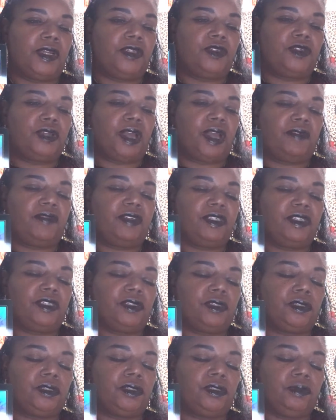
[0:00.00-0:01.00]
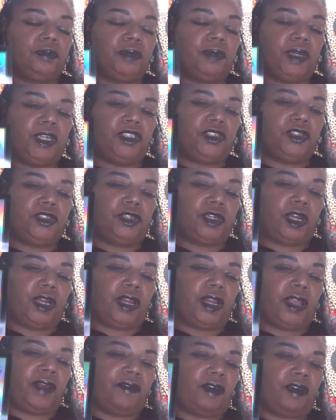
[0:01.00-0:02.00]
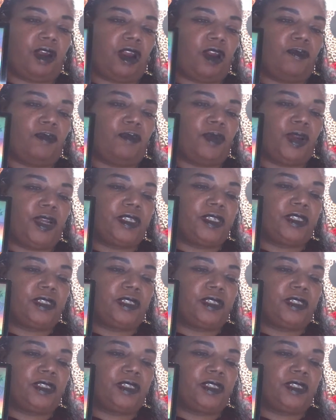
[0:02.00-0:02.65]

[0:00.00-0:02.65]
you're traveling to, but you're gonna have a heartbreak.